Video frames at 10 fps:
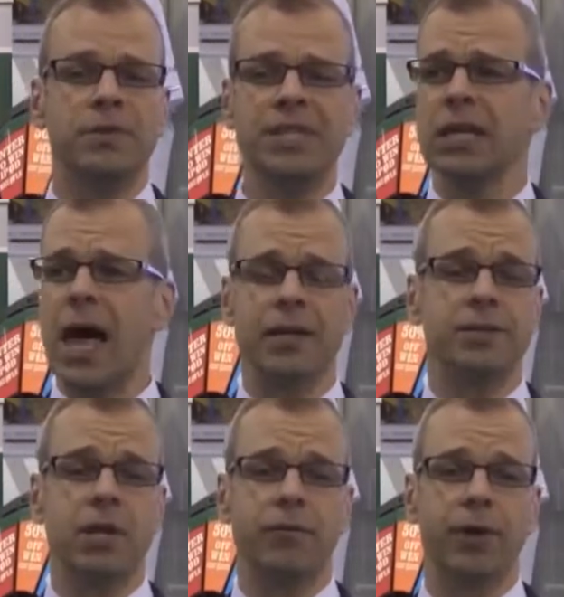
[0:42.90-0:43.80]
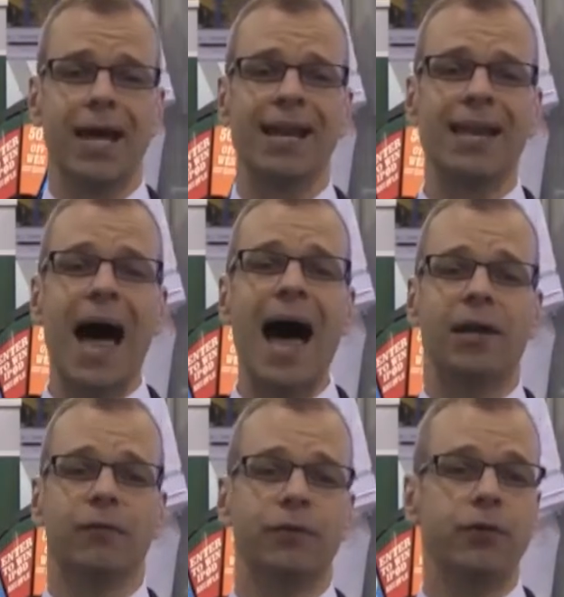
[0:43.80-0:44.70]
we've seen a lot of stuff here, and I got a
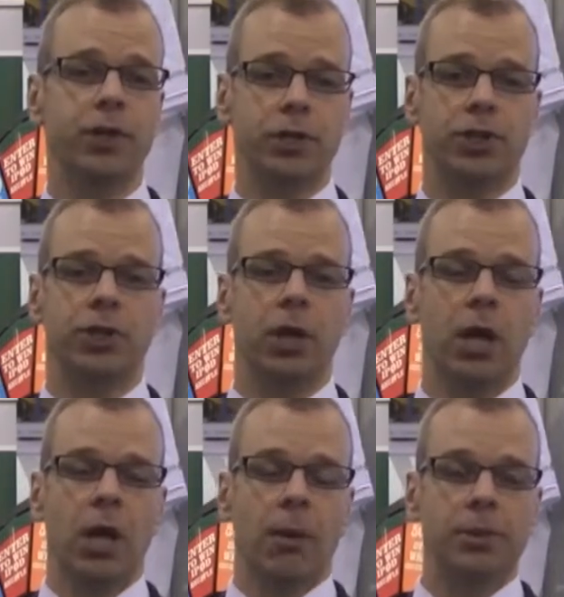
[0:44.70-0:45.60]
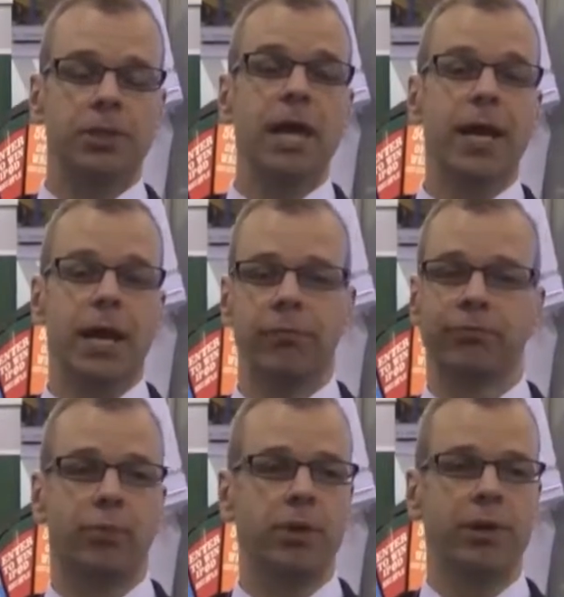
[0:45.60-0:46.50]
lot of footage. But today, kind
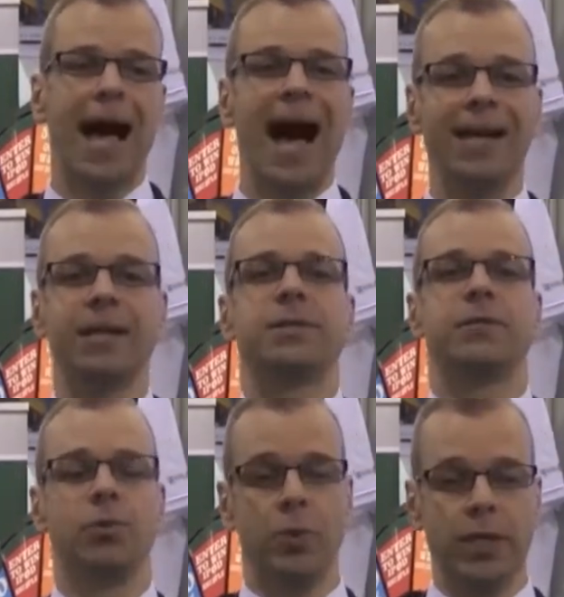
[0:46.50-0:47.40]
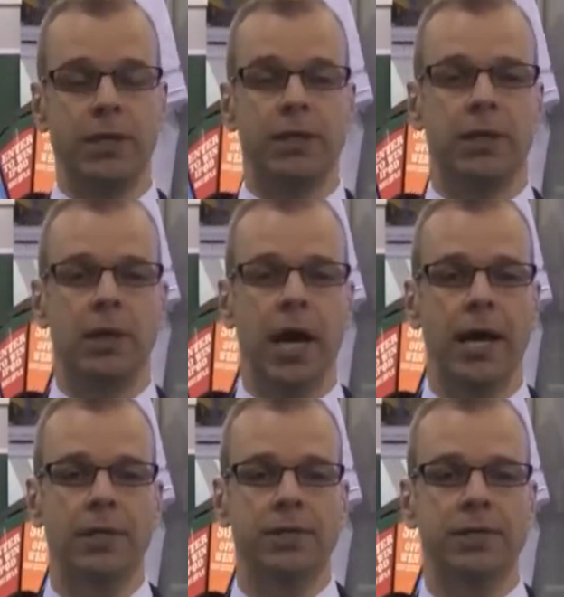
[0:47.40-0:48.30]
of one of the highlights of the week,
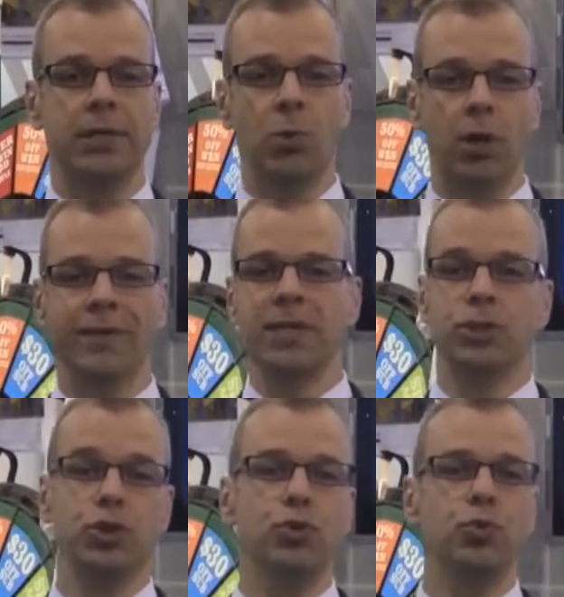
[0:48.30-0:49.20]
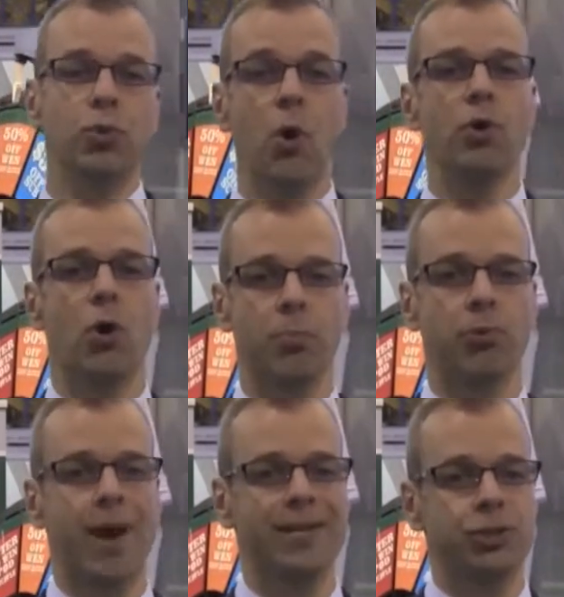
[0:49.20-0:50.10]
I got to see one of these new
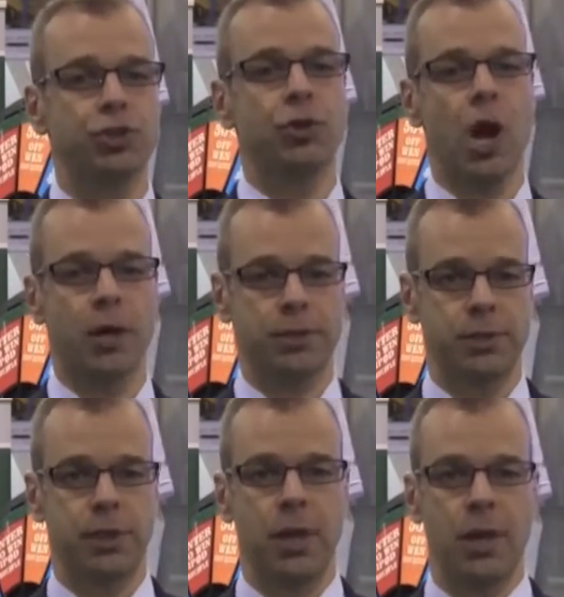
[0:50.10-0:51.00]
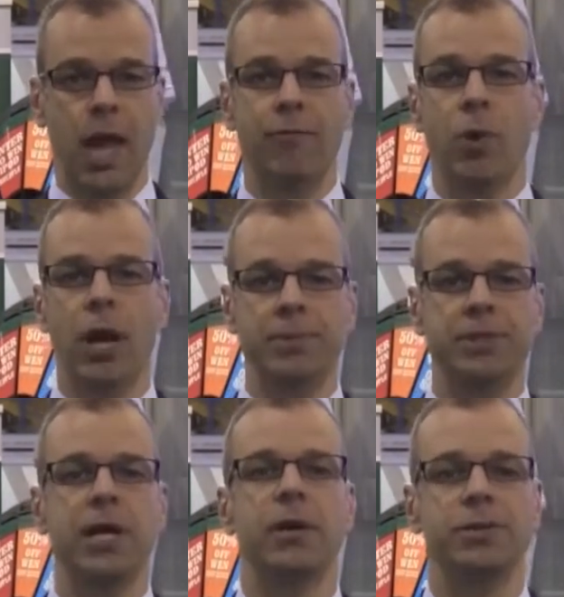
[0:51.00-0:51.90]
Rotopress trucks. I have one
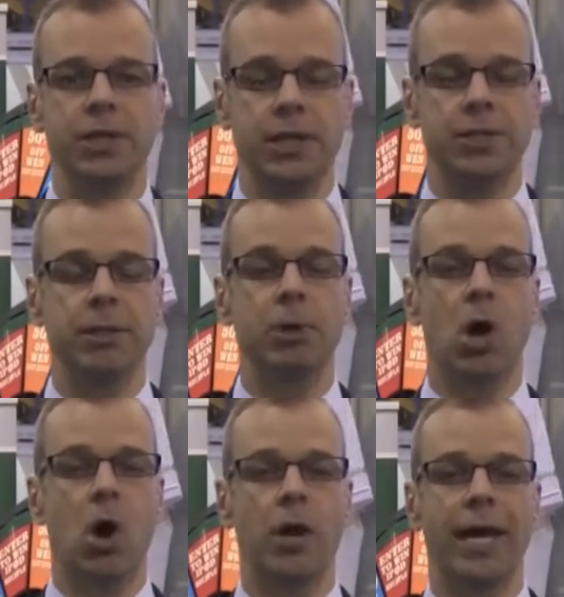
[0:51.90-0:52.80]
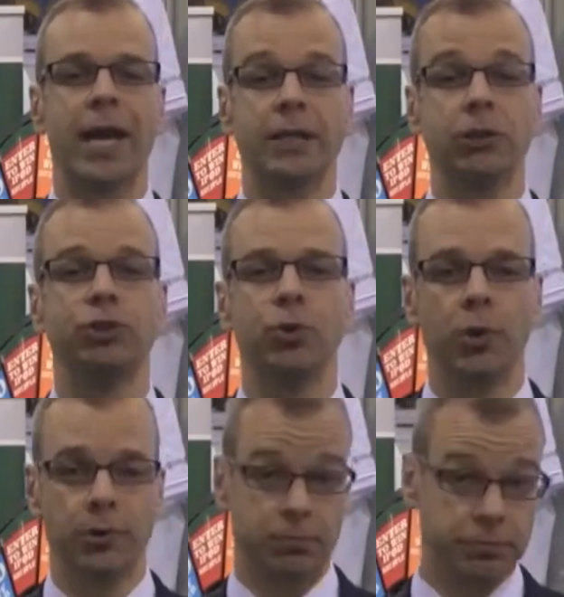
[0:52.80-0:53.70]
upstairs in the exhibit hall, and I got a little
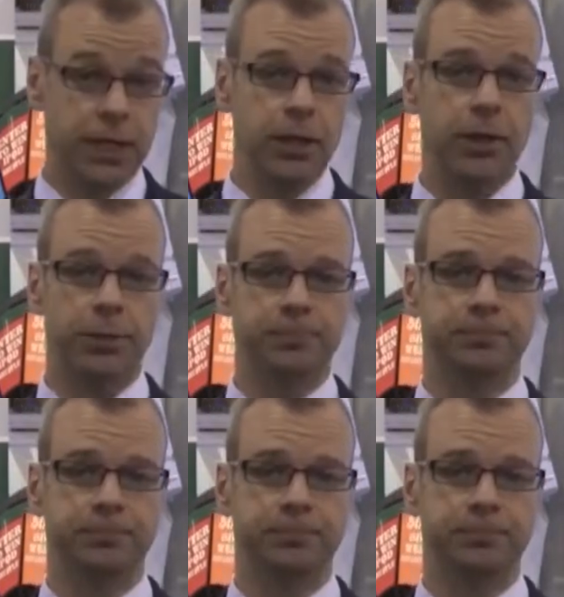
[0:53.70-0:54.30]
tour. Take a look.